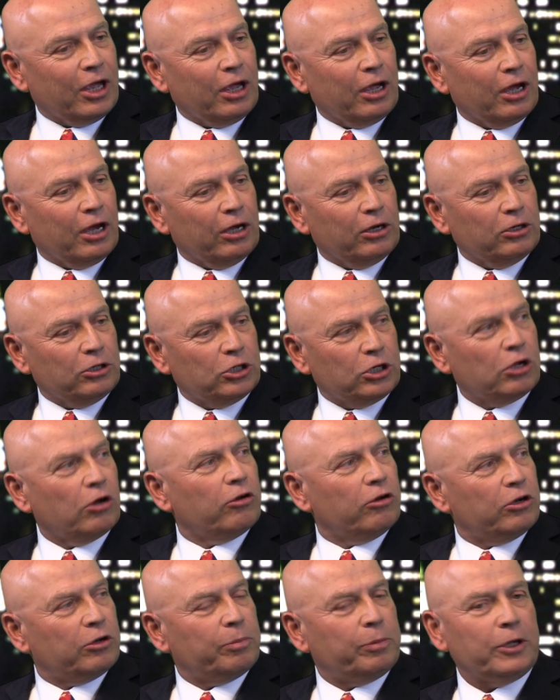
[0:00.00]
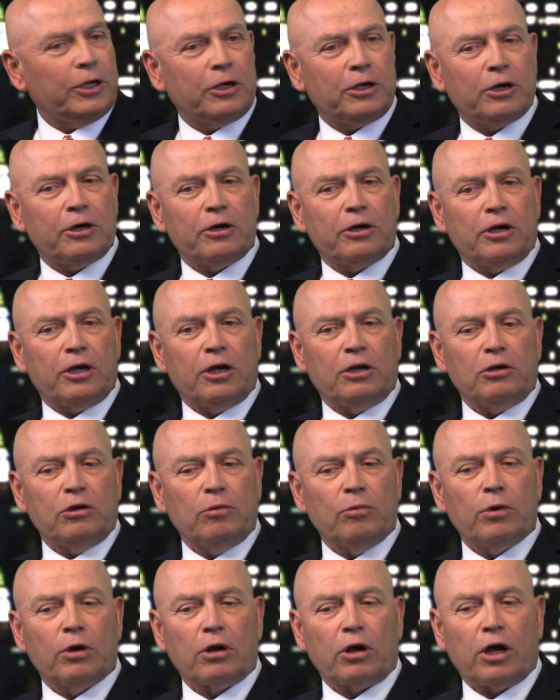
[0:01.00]
and you go to Topeka and
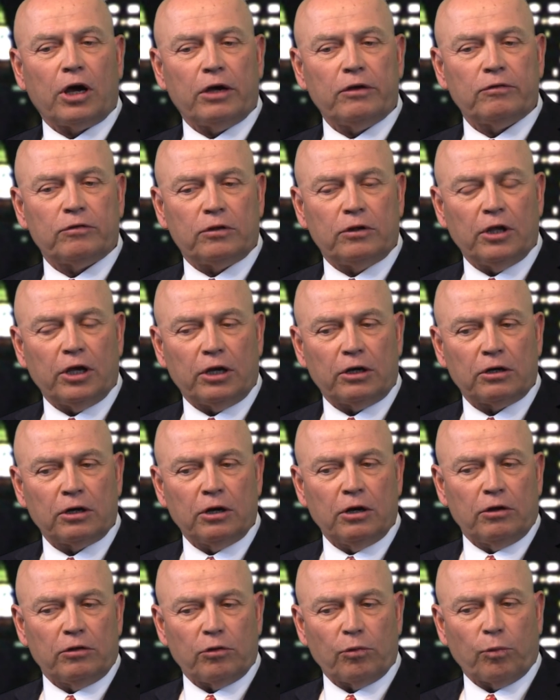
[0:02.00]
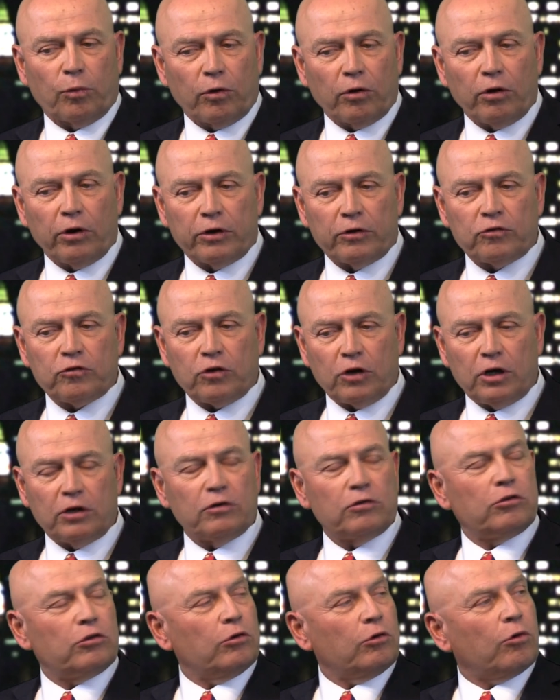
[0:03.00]
you realize that the world has
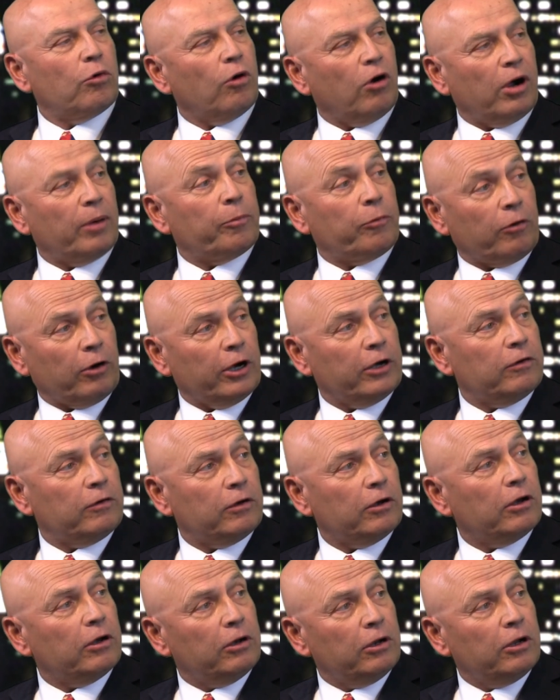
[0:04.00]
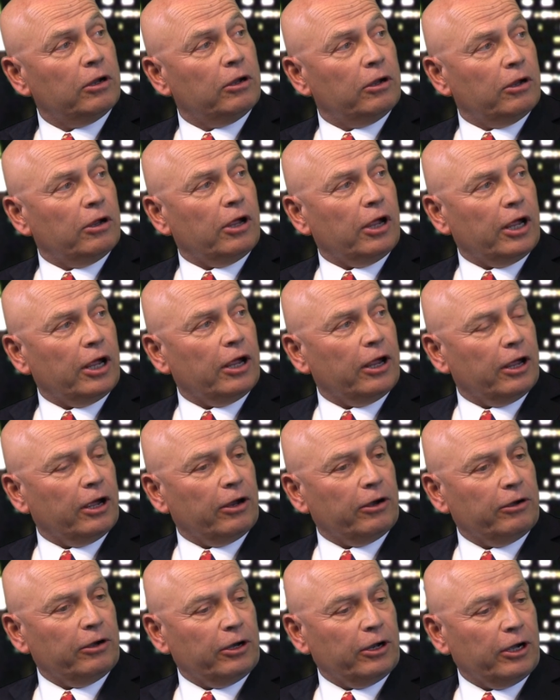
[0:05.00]
changed through cooperation.
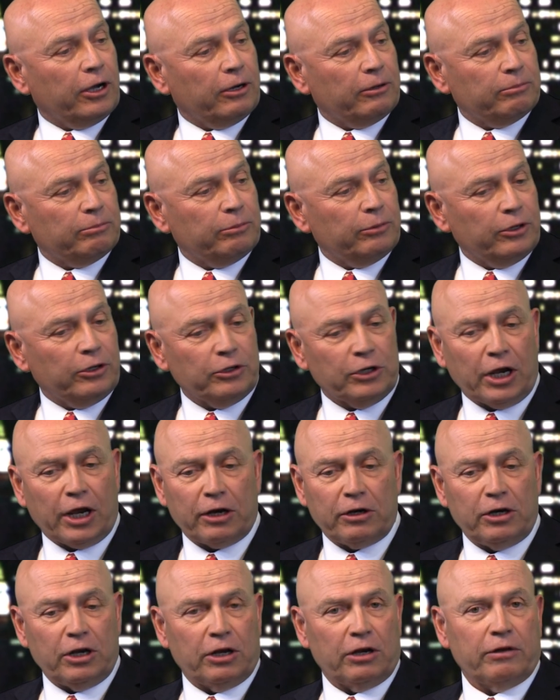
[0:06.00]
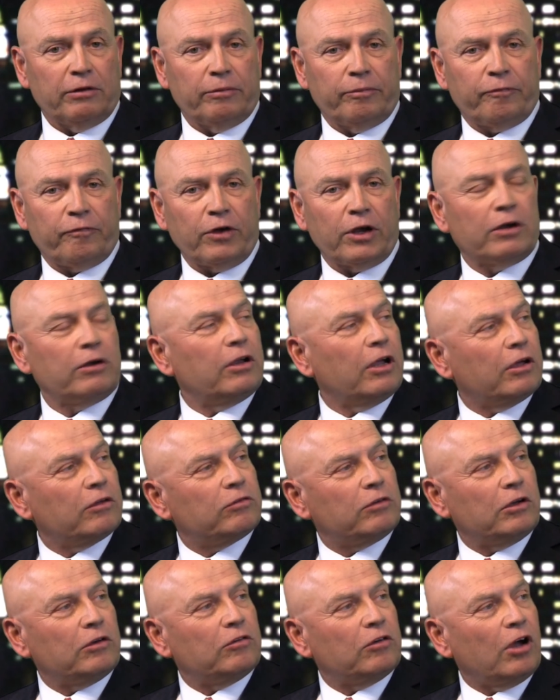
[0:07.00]
And uh, Dan did a
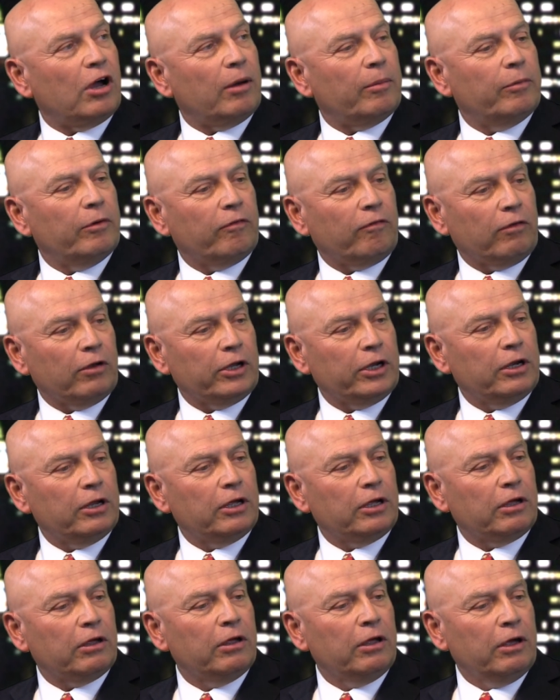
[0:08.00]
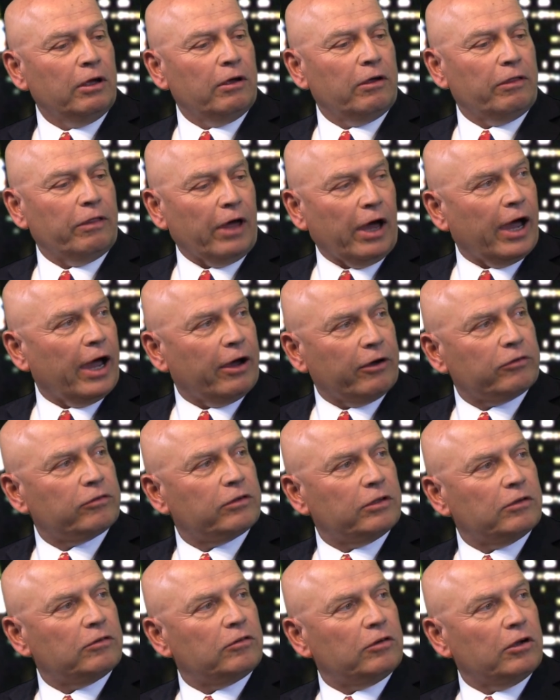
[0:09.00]
fantastic job of leading the
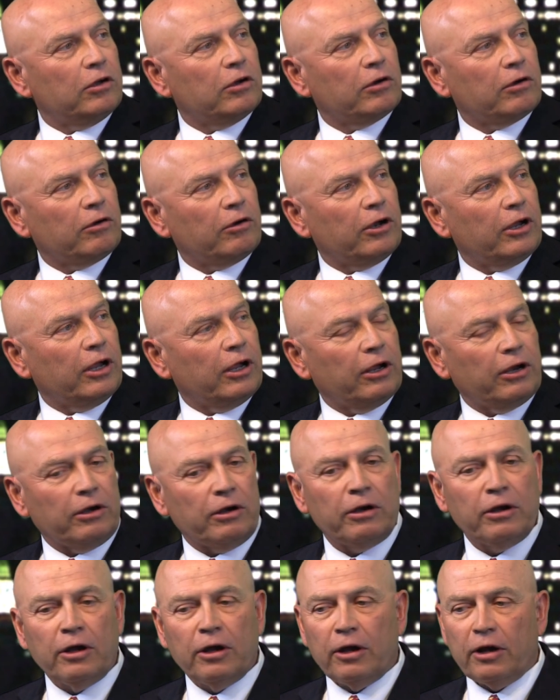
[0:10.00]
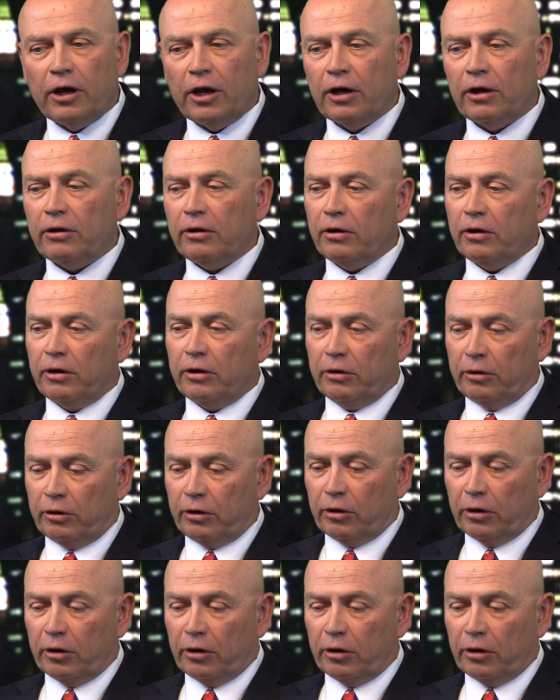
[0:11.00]
House this year and and